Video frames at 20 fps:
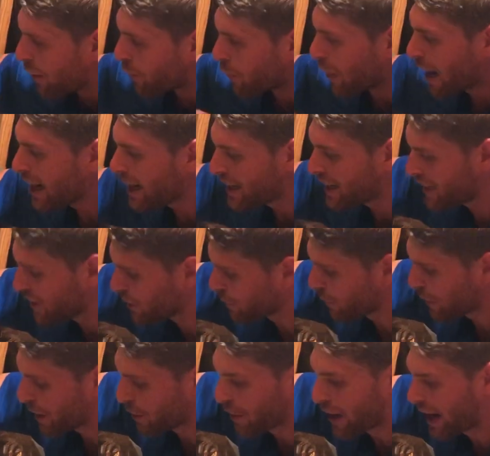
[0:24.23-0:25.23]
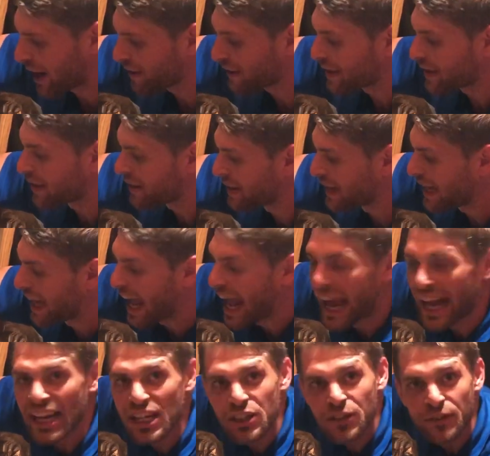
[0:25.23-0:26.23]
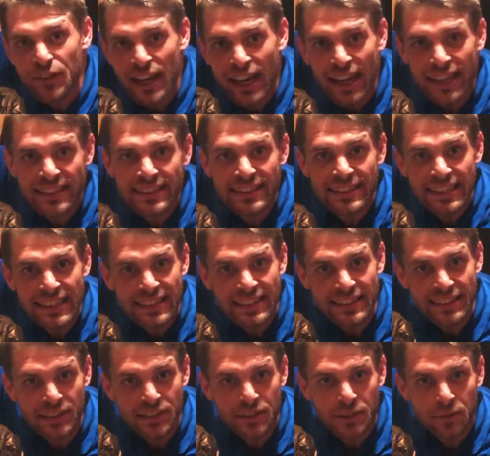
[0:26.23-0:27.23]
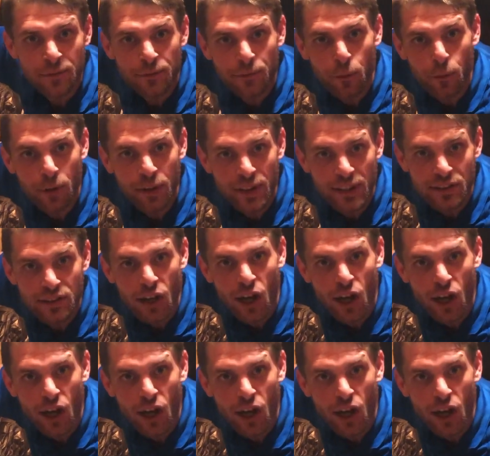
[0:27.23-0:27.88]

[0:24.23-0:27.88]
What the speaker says: Right here we are at the HVAC system for this